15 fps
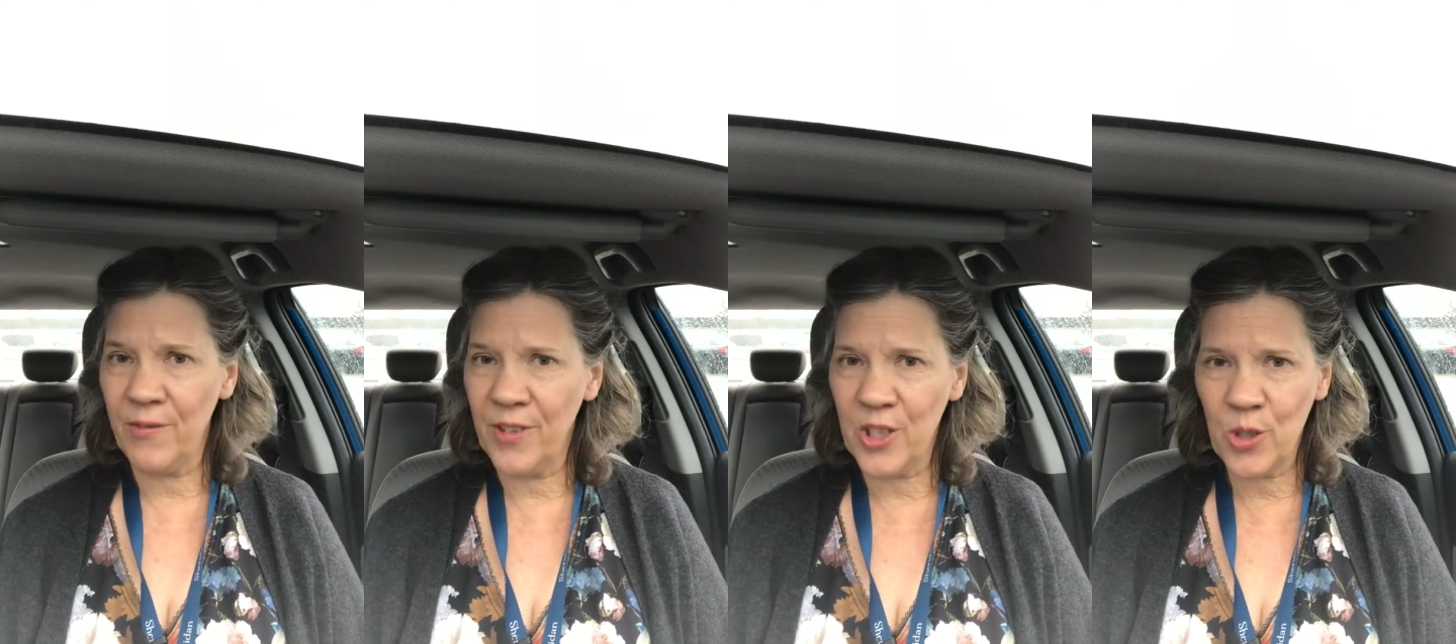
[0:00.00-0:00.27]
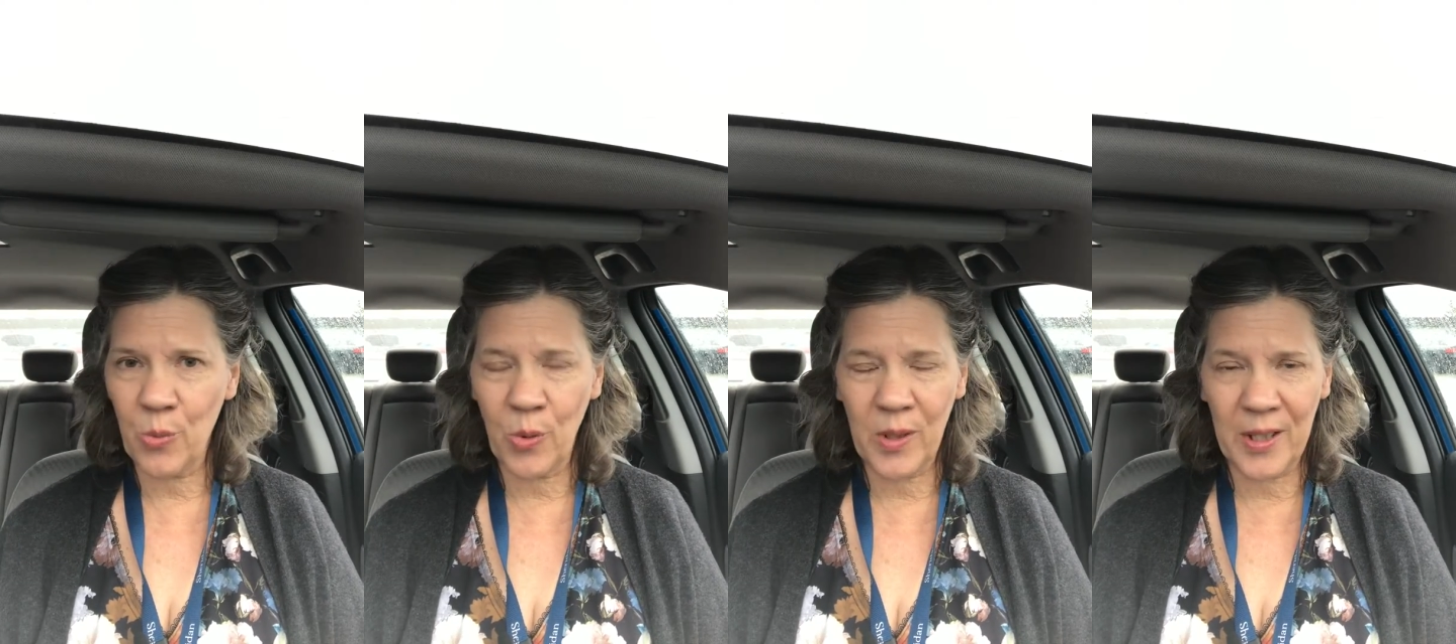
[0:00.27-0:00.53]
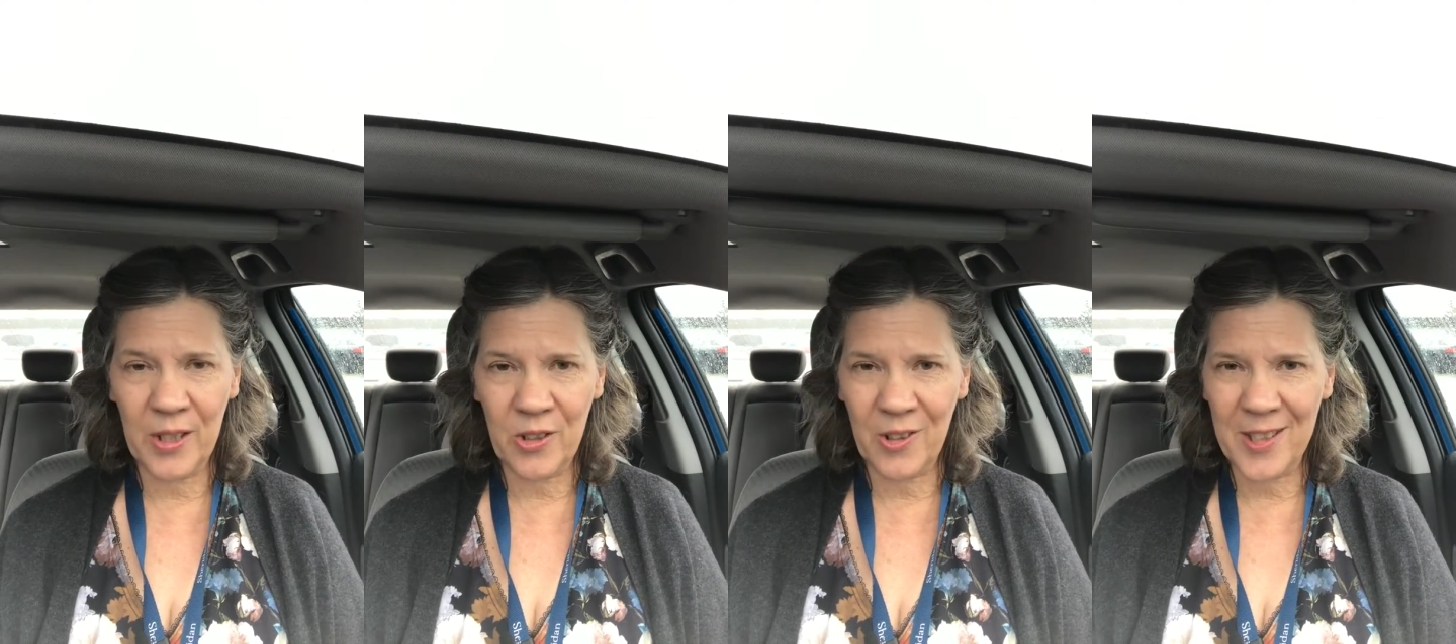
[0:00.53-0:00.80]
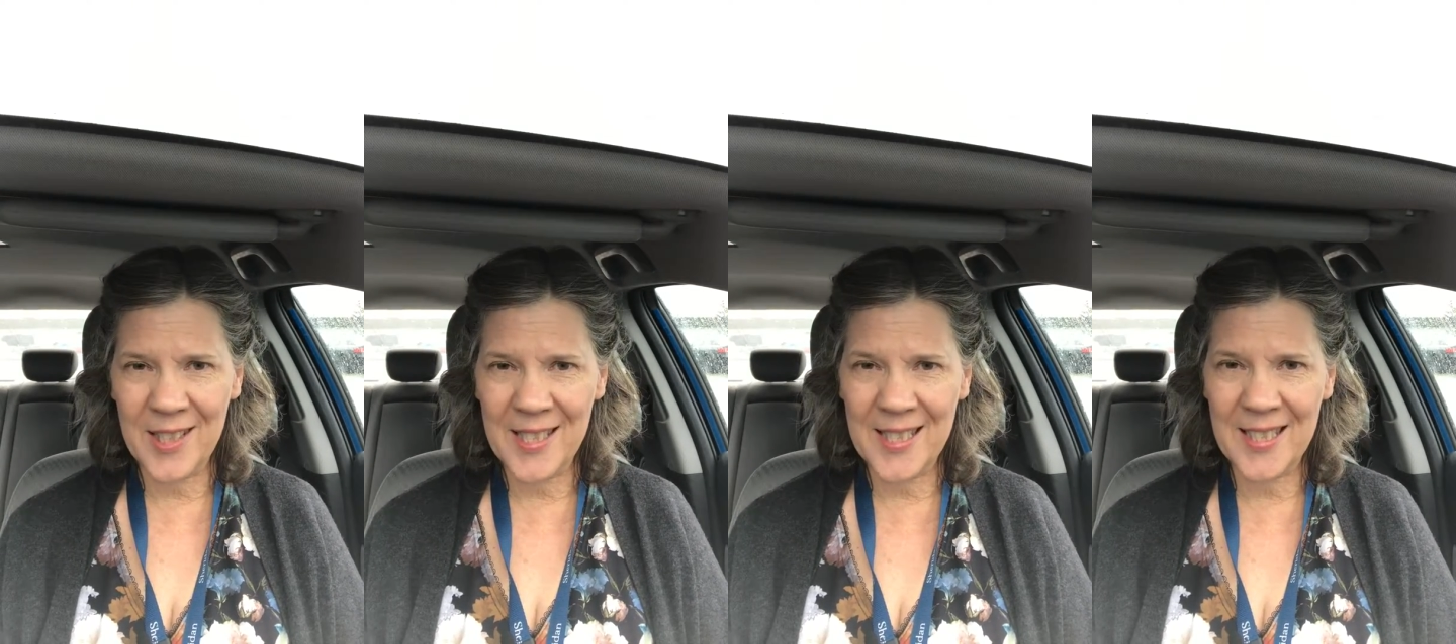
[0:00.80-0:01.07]
visual
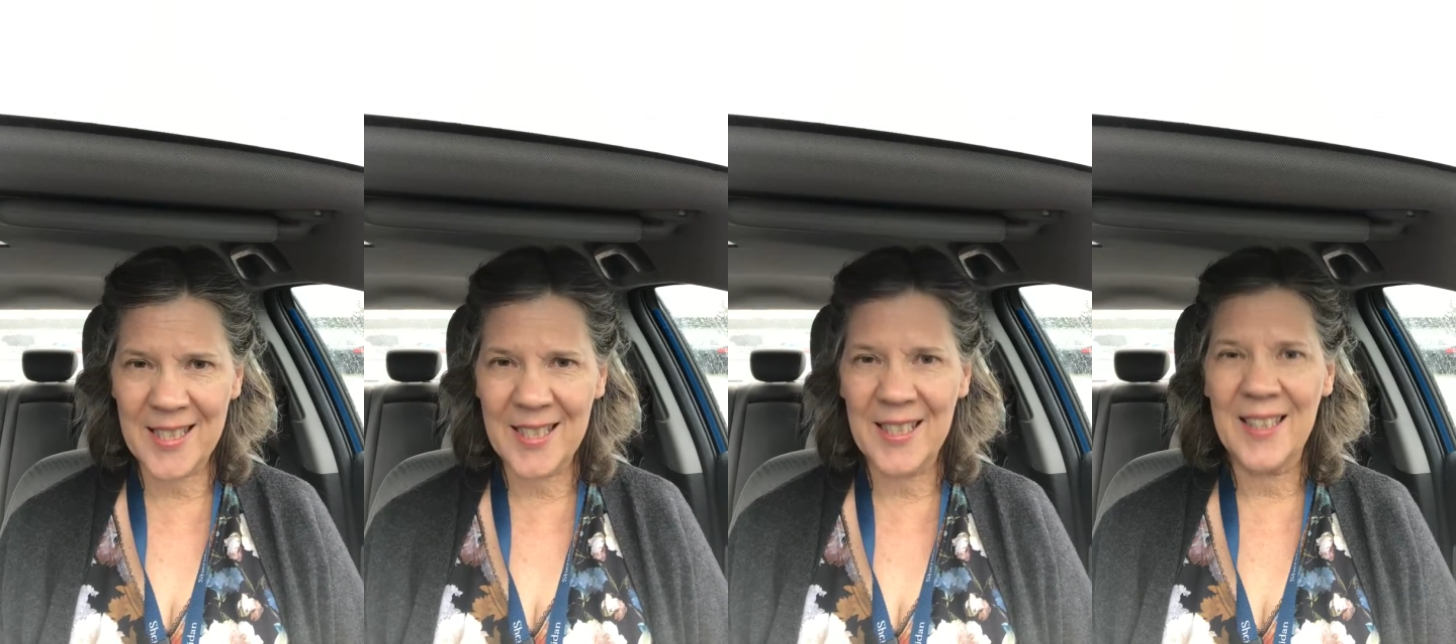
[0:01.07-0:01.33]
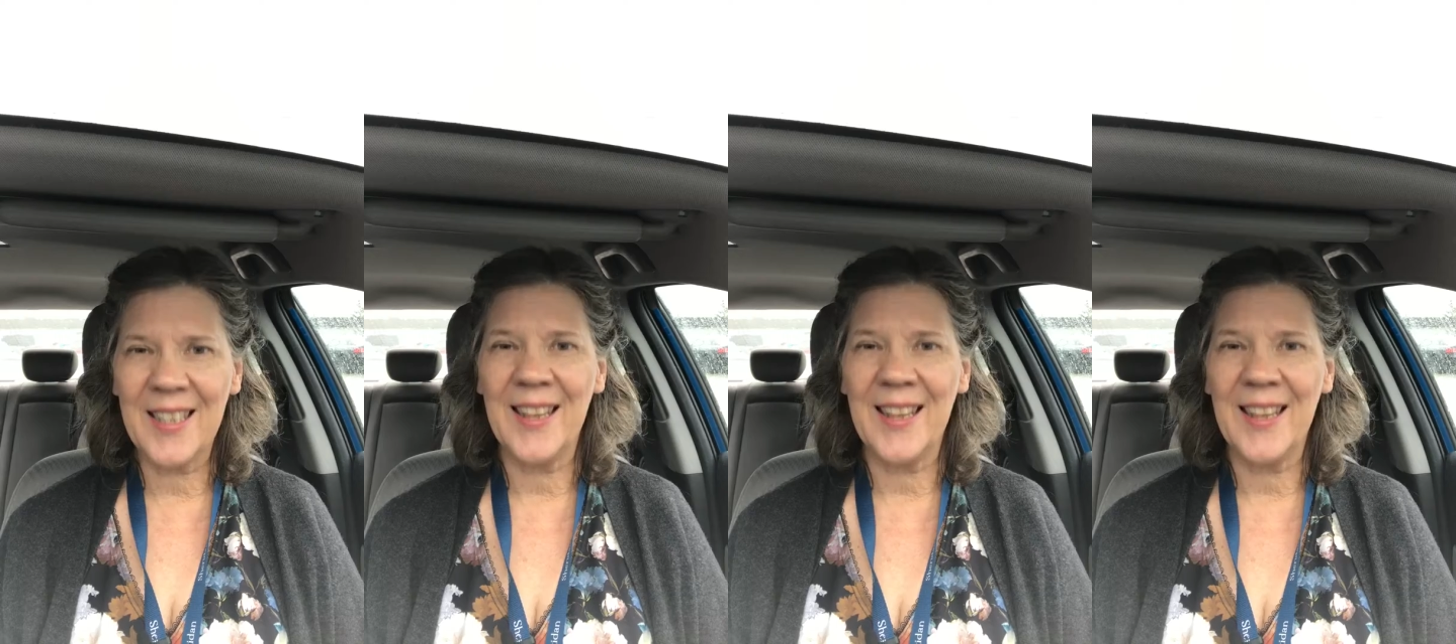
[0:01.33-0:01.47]
interest.